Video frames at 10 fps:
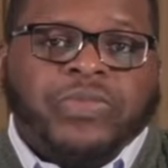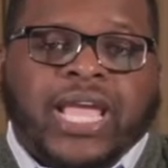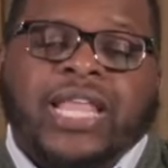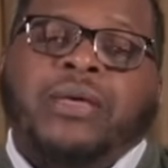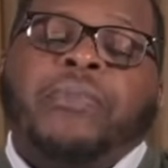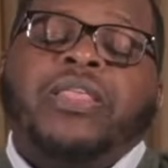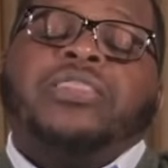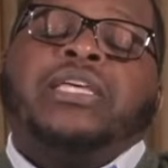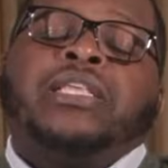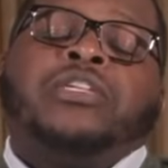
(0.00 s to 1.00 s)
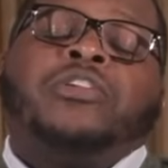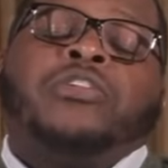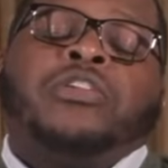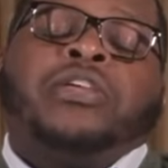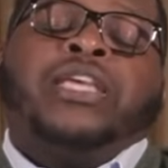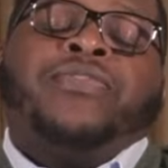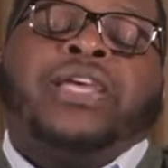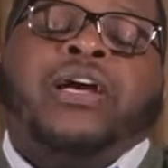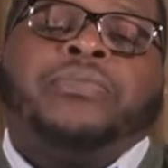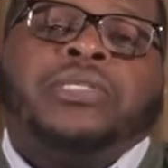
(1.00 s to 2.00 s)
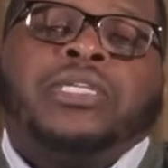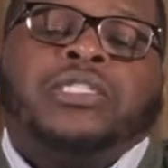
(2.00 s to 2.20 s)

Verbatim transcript: And another thing that your, your giving helps us